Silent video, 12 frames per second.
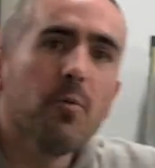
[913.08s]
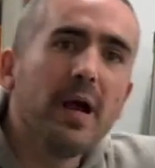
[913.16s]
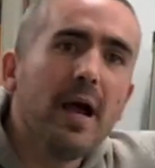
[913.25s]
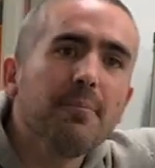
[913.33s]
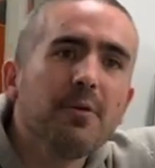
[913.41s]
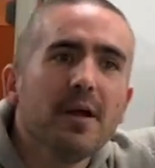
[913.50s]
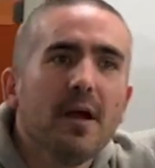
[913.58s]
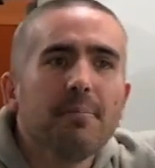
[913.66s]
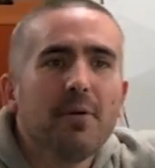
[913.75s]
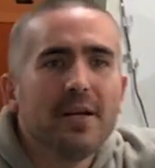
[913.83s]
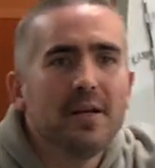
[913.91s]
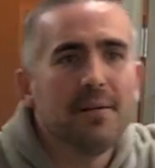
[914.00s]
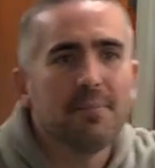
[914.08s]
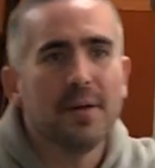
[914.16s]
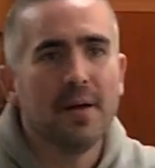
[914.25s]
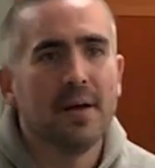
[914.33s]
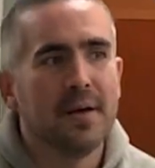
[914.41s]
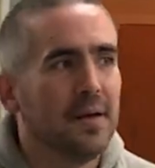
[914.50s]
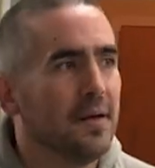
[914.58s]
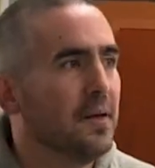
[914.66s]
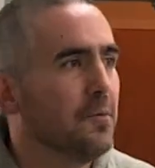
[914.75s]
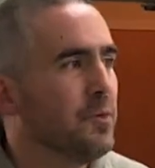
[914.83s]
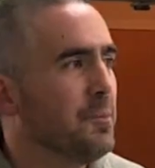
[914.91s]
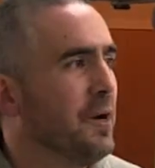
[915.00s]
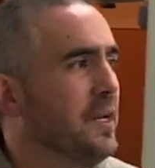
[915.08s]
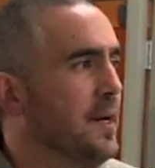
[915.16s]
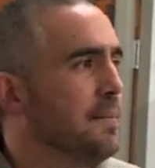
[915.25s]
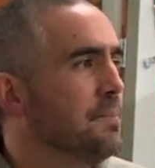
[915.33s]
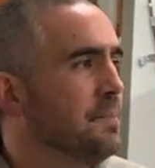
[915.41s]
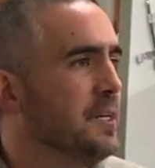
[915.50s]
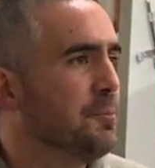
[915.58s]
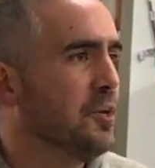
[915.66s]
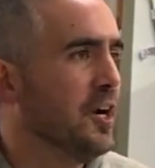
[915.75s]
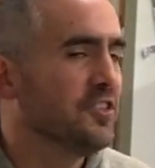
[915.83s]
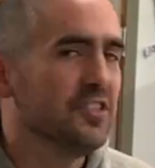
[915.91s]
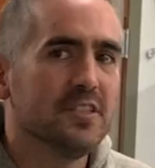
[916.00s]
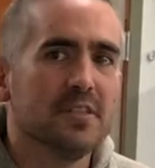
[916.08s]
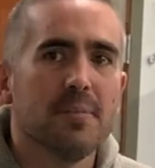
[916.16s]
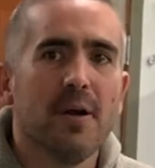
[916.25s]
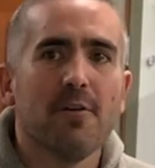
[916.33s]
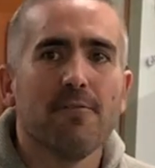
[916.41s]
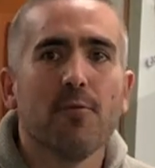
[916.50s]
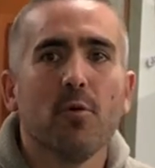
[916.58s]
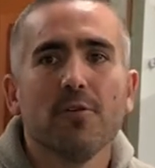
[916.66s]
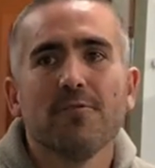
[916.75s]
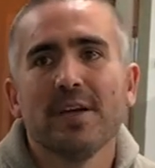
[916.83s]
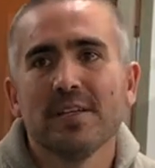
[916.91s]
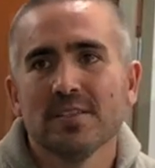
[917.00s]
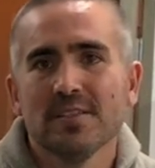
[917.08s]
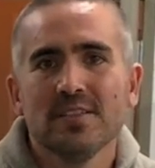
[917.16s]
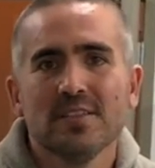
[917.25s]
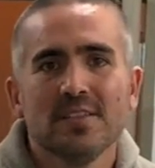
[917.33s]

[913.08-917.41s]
So I break up. We break up mead production in about 4 phases.